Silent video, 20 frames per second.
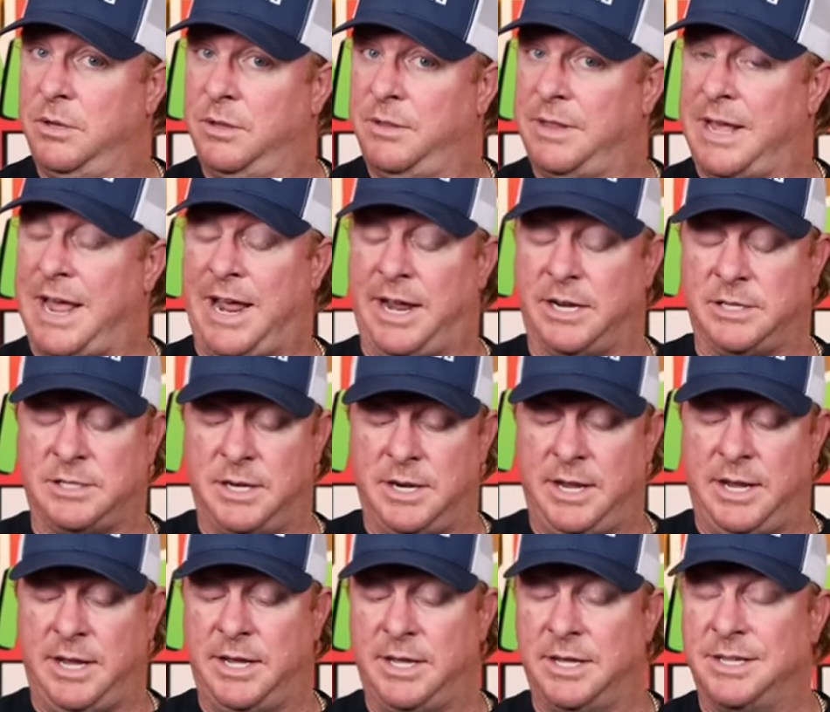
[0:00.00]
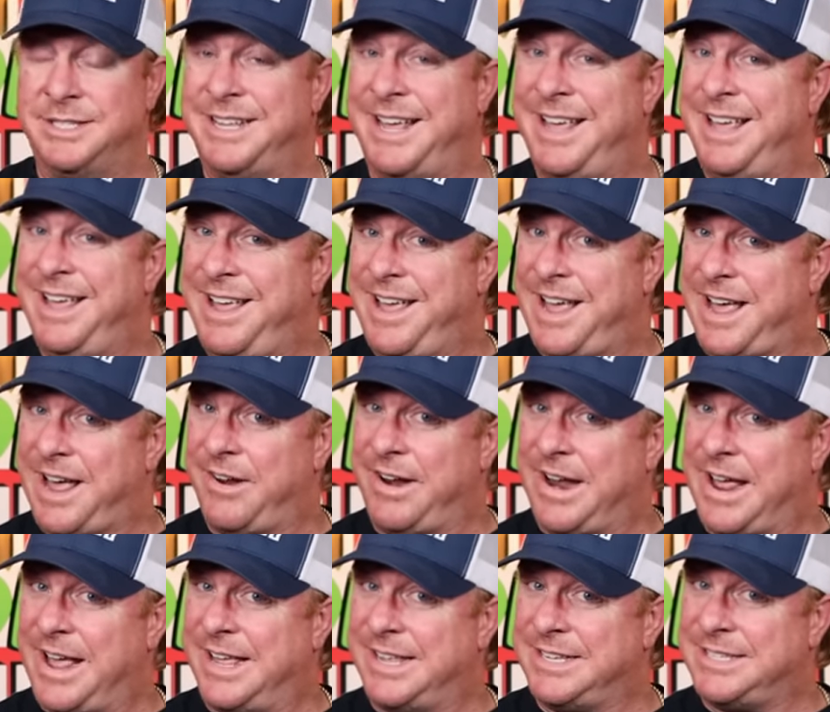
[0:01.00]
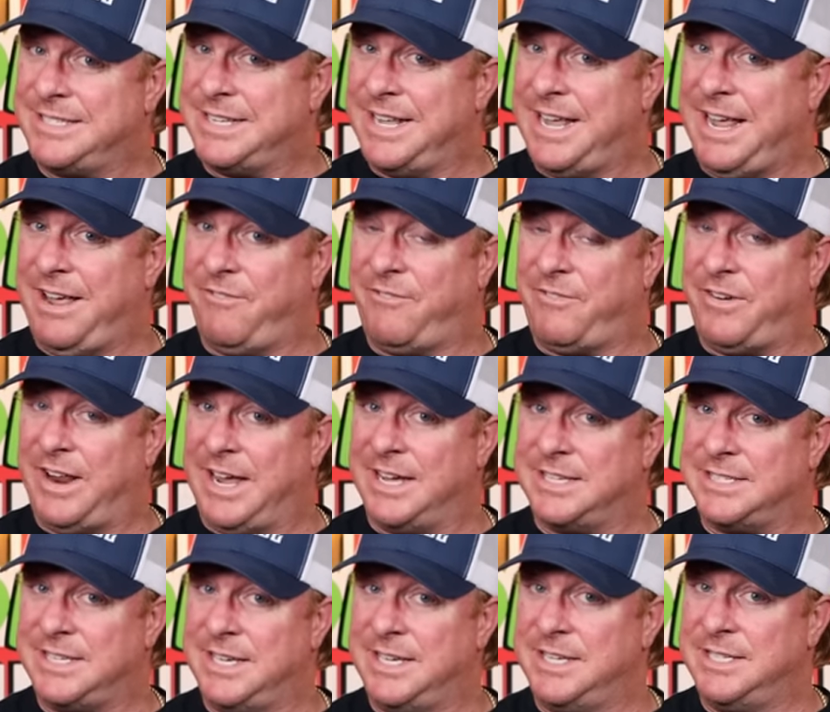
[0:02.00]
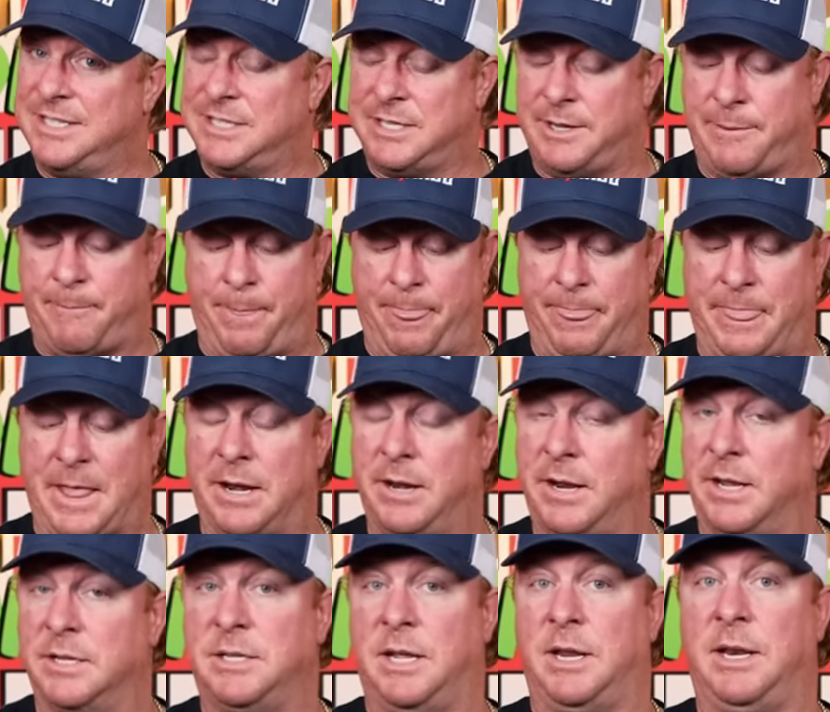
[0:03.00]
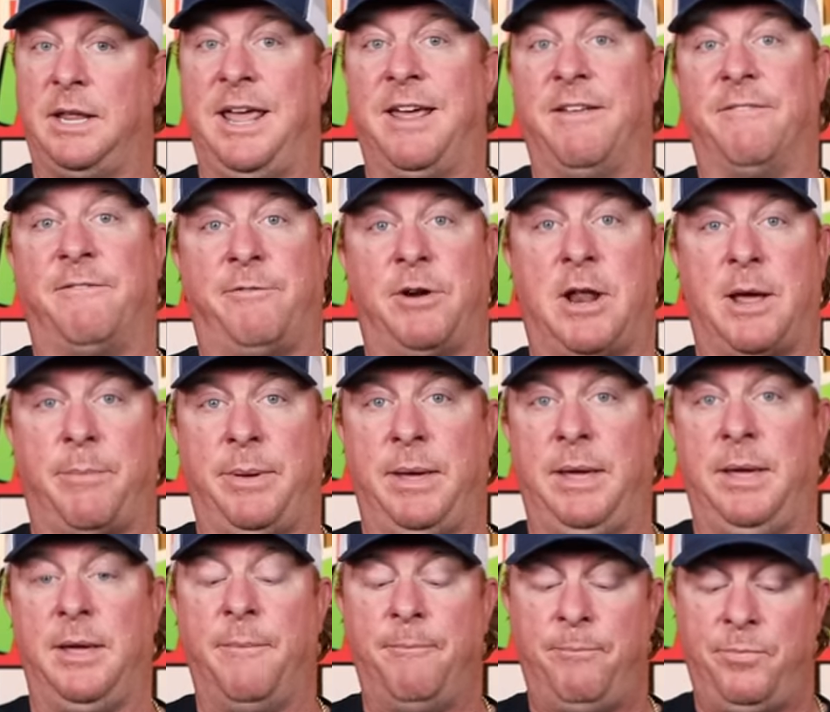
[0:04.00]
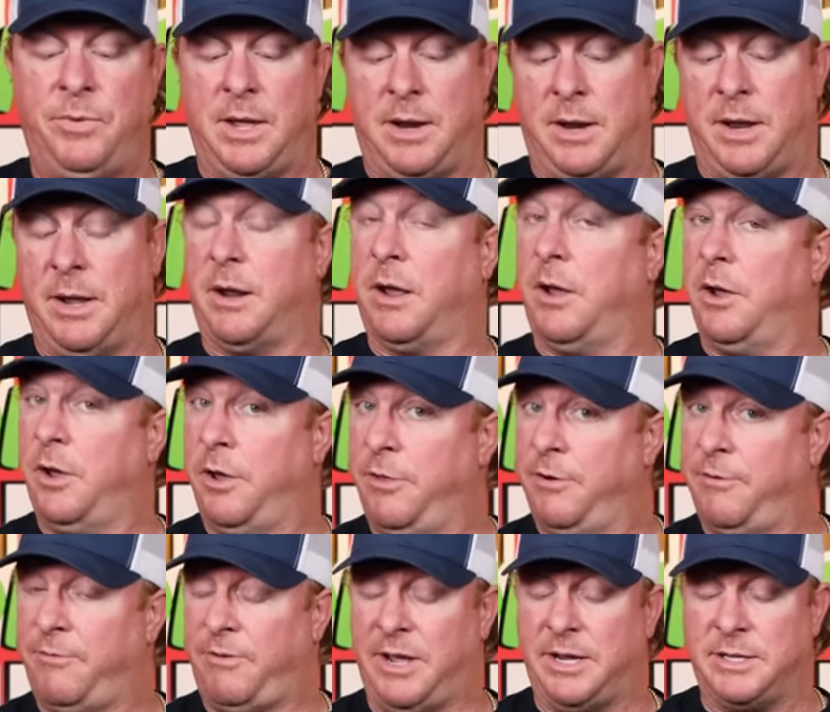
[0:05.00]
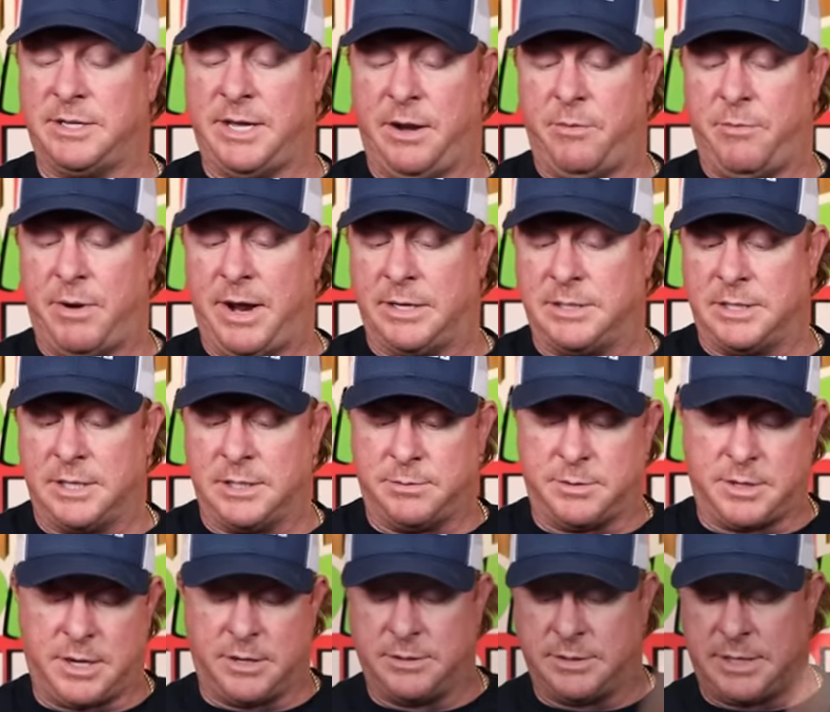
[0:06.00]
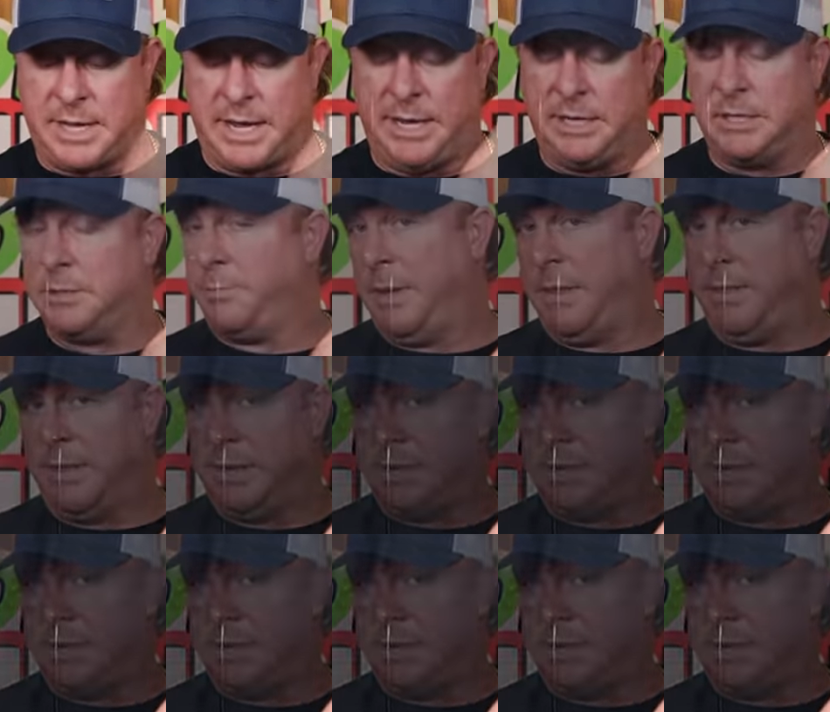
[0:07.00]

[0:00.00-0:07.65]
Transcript: the action is how nice it flexes and doesn't get floppy like other flex head ratchets because they spend